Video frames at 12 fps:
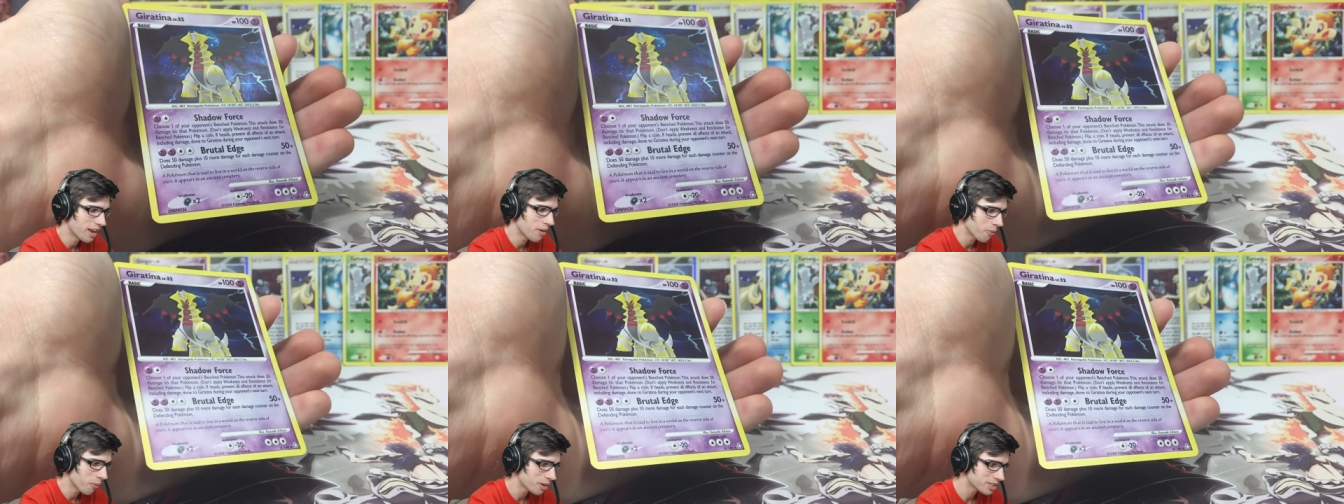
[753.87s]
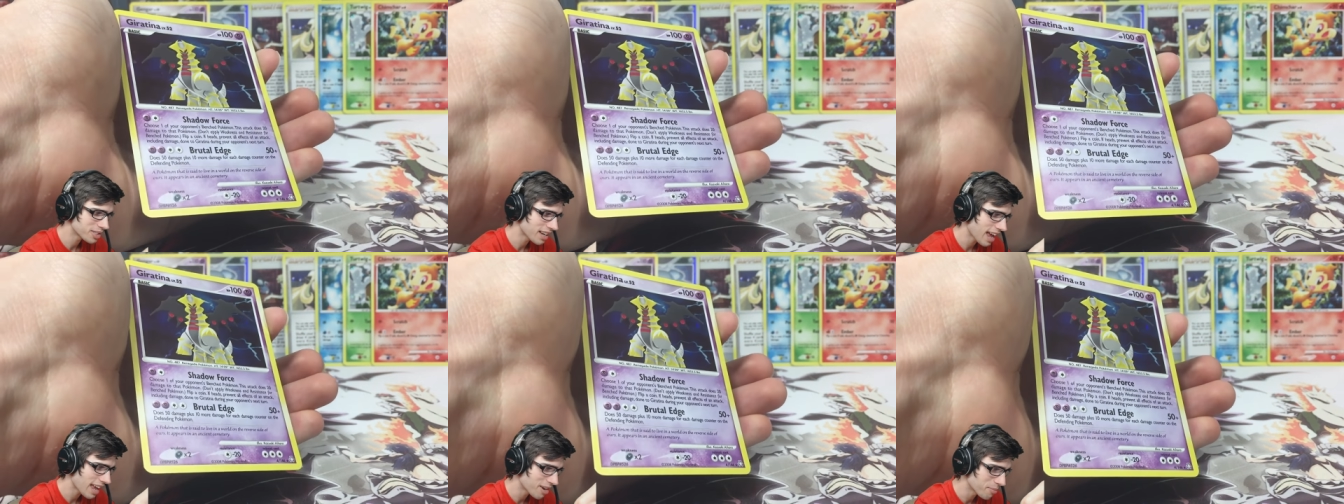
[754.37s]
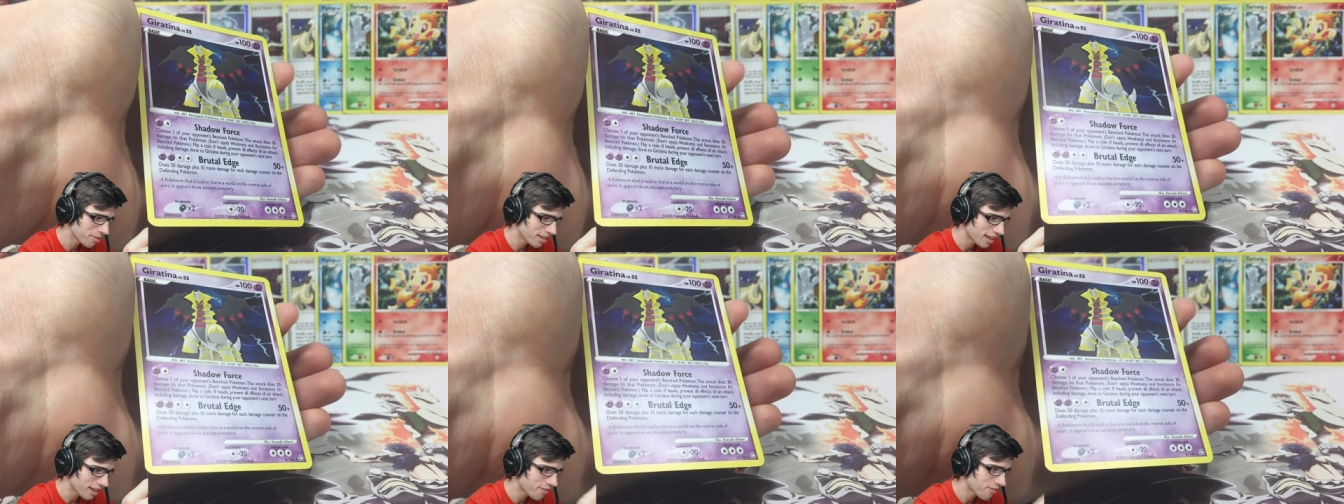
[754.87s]
It wasn't a
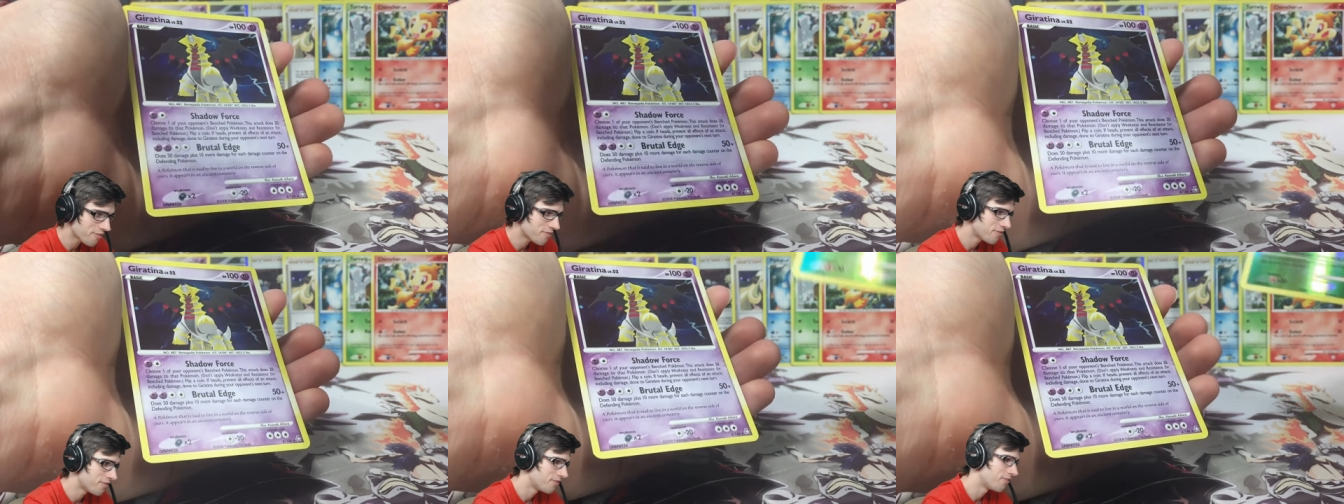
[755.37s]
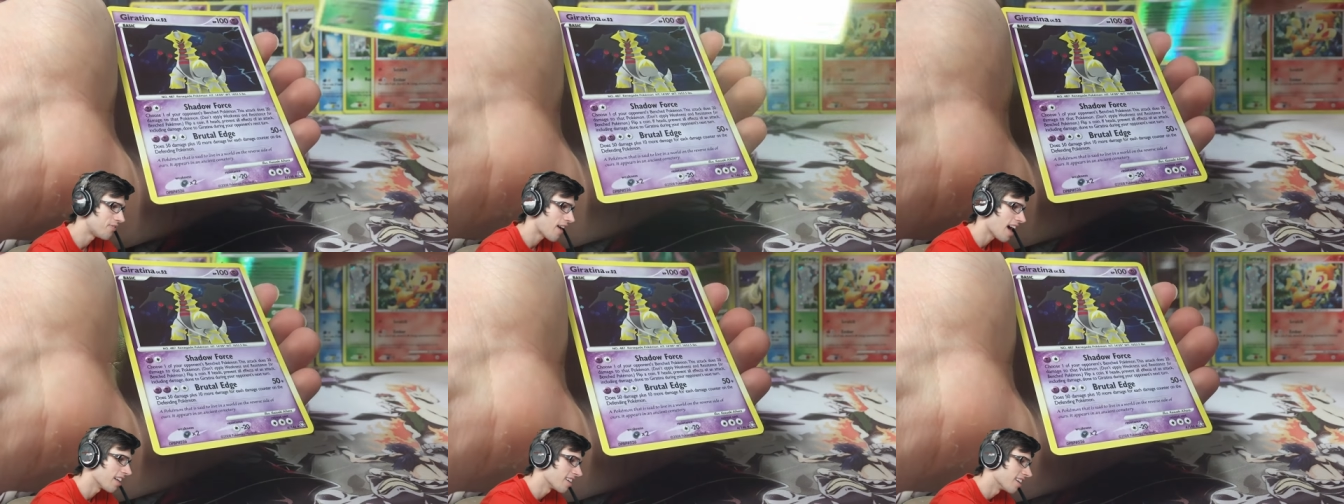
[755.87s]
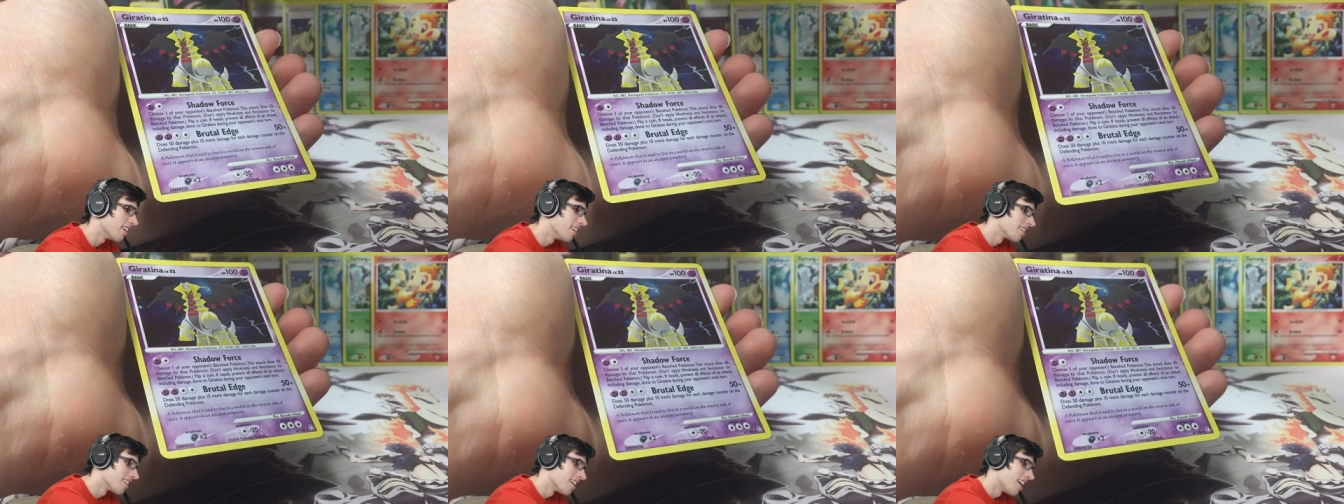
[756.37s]
complete
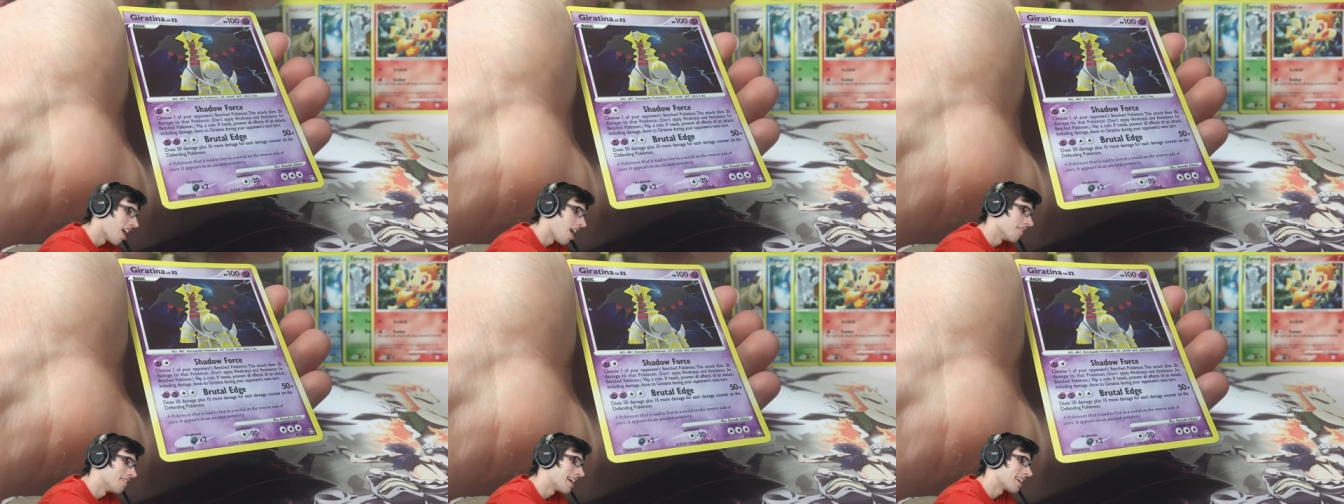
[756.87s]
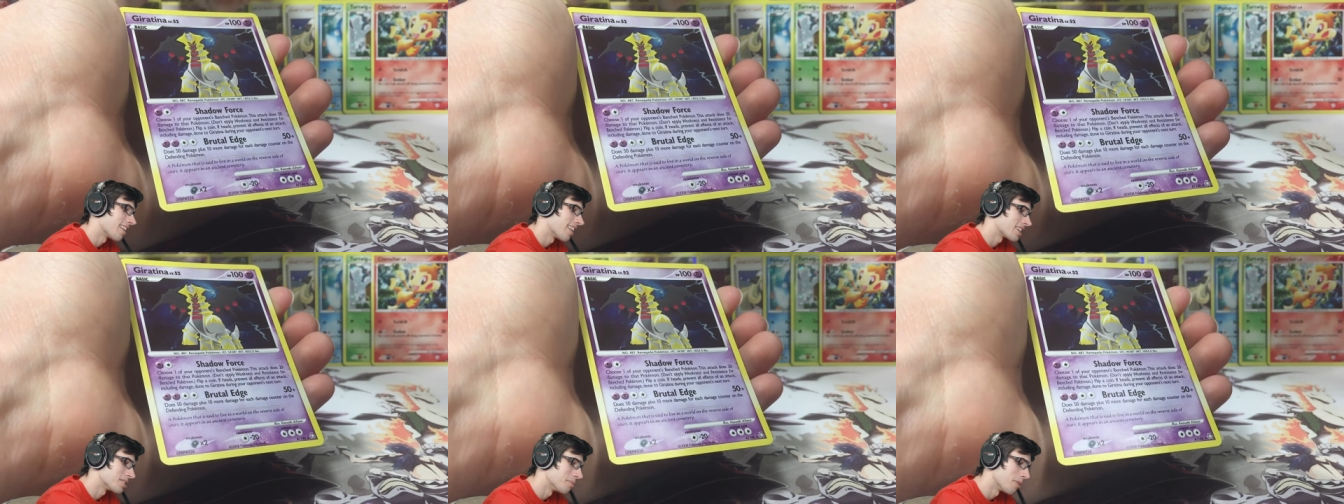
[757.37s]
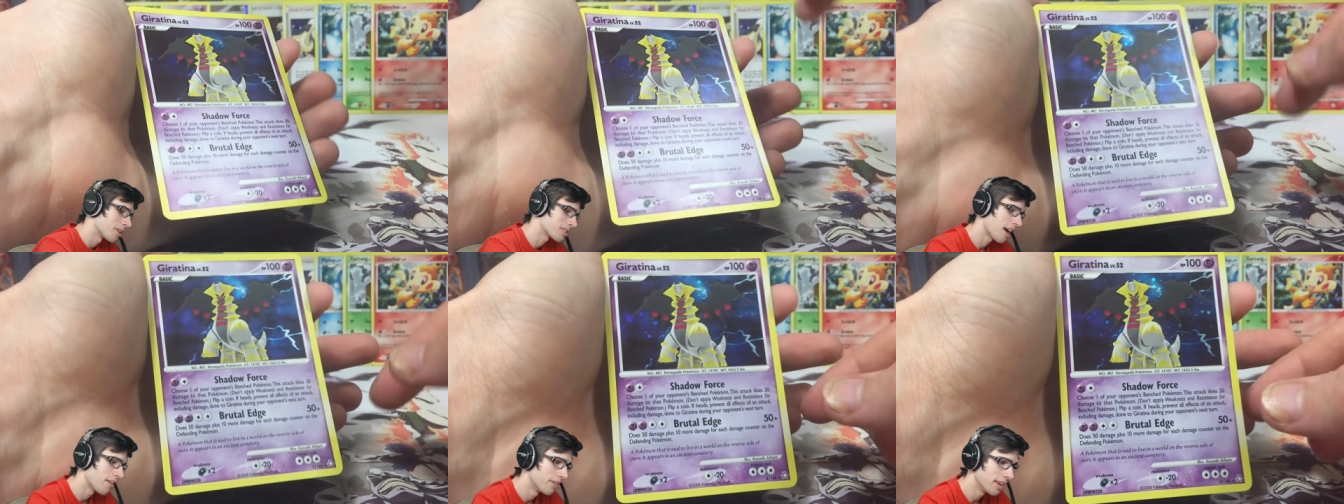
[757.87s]
failure of a collection
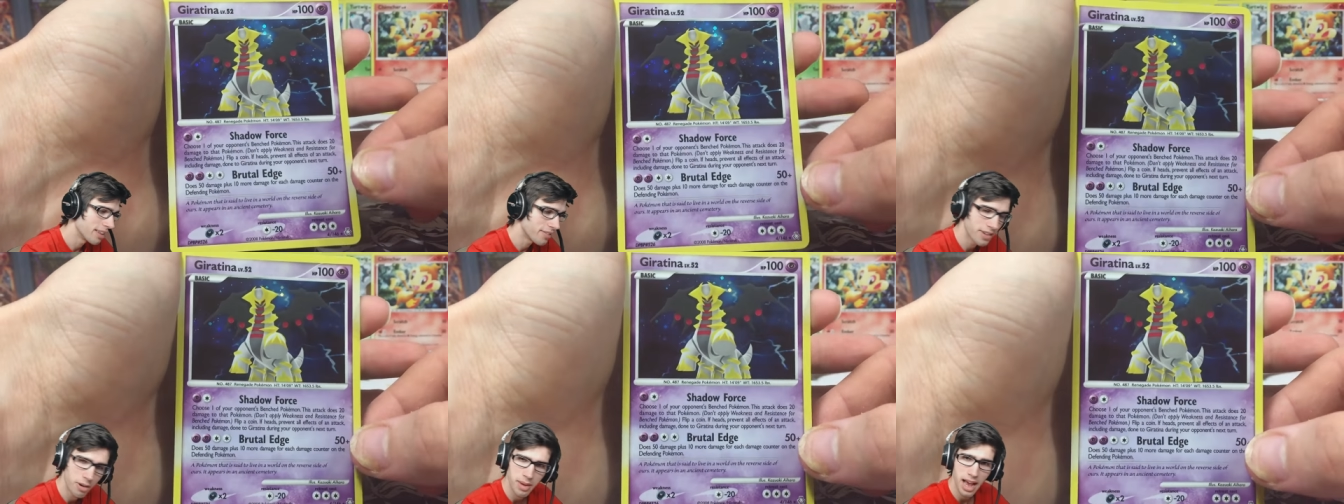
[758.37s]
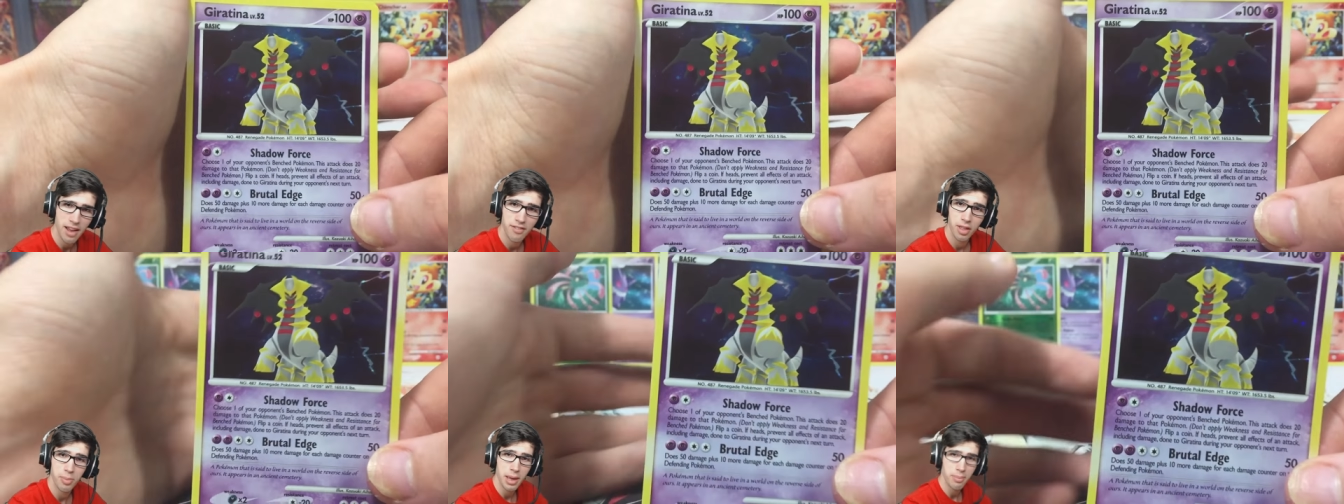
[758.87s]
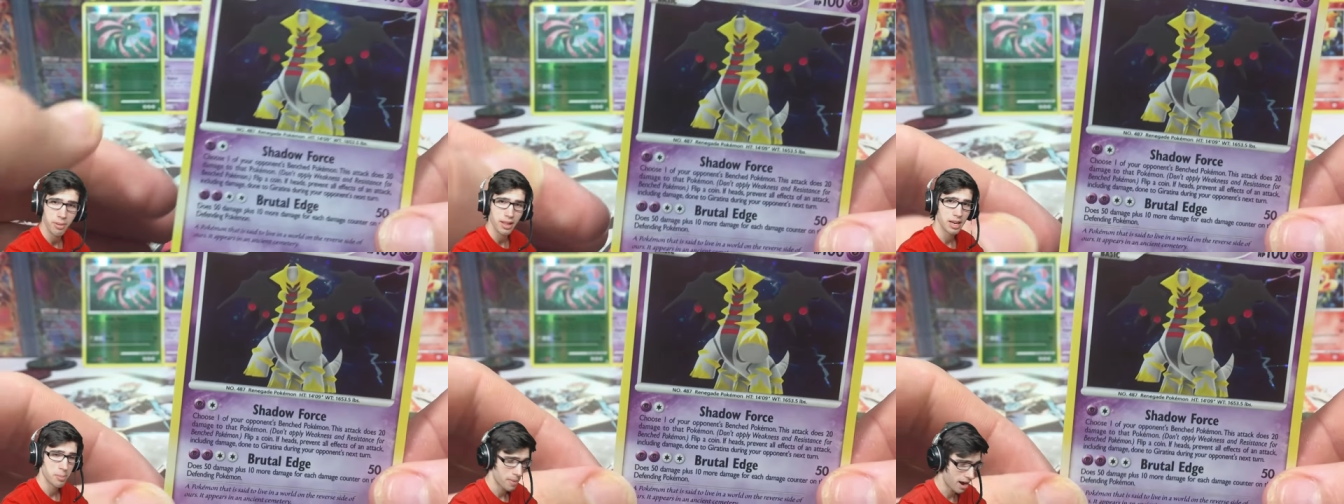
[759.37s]
box. I really feel bad for the
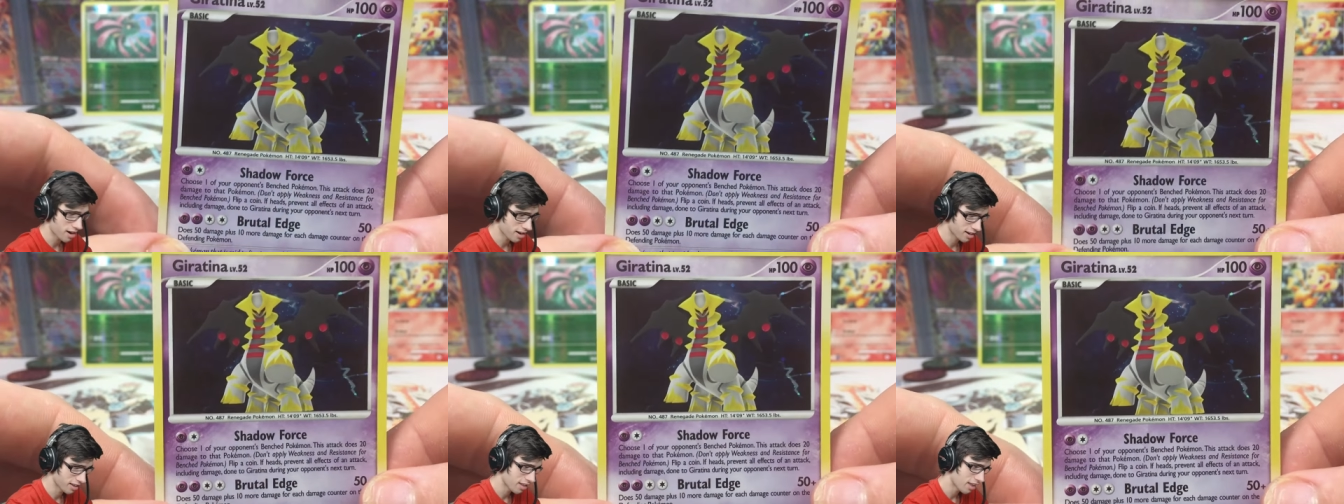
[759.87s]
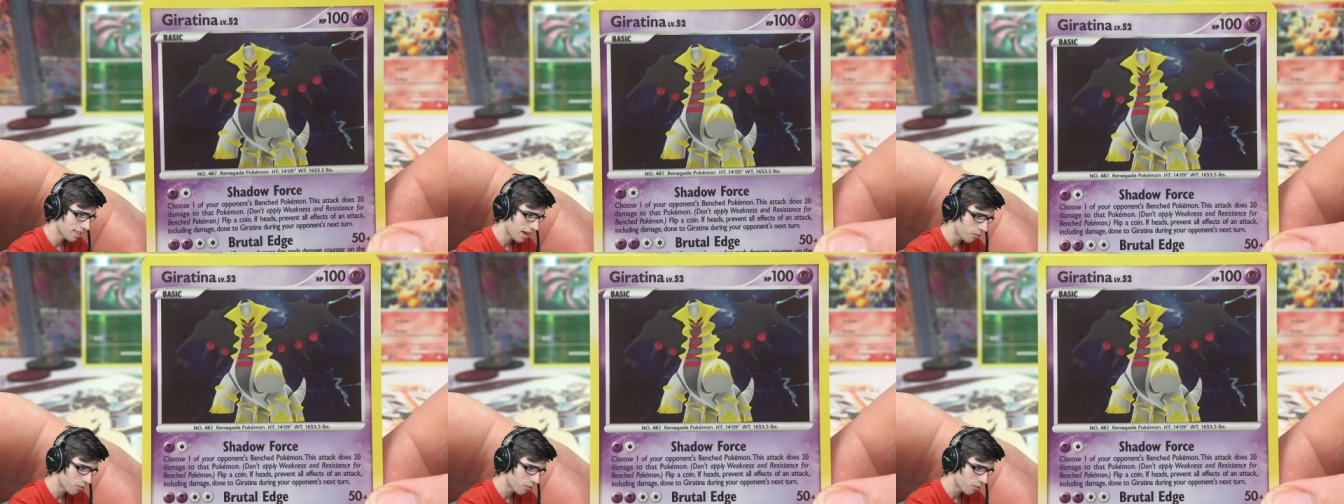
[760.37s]
people in America